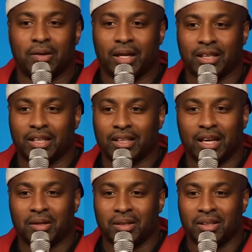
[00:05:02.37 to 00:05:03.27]
I think I
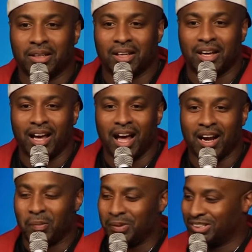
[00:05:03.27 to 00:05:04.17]
don't. I don't
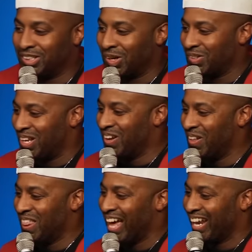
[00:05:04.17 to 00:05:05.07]
know, but just don't do
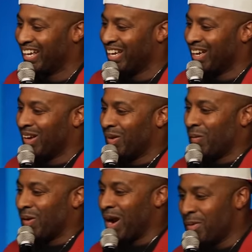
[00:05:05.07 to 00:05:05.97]
that.
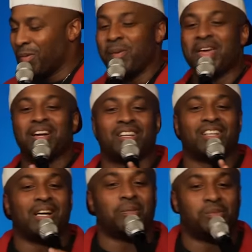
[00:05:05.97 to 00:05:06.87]
But I remember being in the
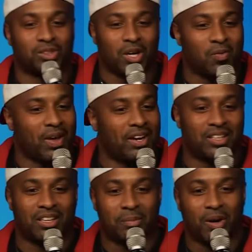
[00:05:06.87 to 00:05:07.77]
club. This girl ready to
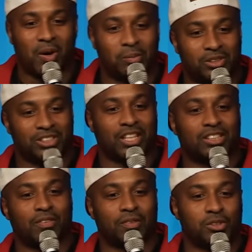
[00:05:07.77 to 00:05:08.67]
come home. She takes
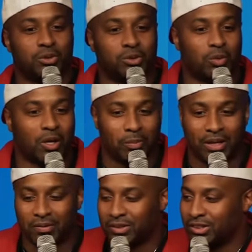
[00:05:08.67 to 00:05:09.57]
off her shoes, walk
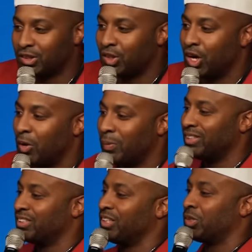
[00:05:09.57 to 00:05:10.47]
barefoot to the car. We get
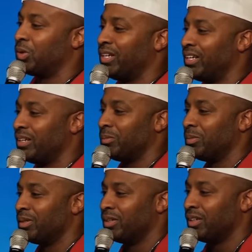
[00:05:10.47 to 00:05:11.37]
to the crib,
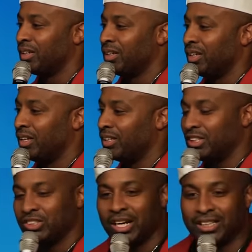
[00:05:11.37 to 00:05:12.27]
and she
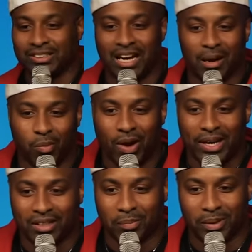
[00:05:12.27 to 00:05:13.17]
tries to hop right
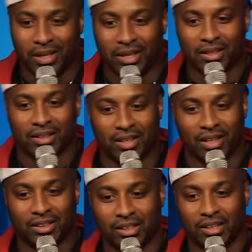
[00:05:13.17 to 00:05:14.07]
in the bed. I
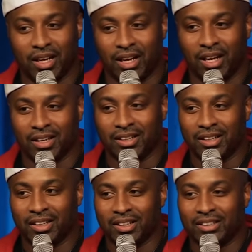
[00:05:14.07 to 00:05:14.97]
said, "Uh,
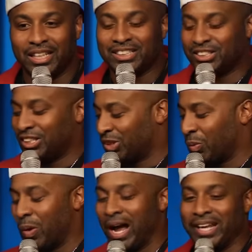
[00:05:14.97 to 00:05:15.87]
these sheets are
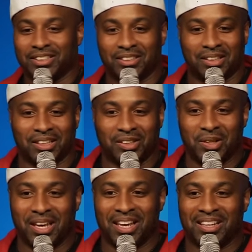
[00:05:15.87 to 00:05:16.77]
white. Like you
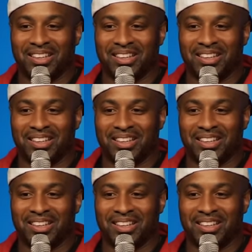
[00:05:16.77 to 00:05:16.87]
can't."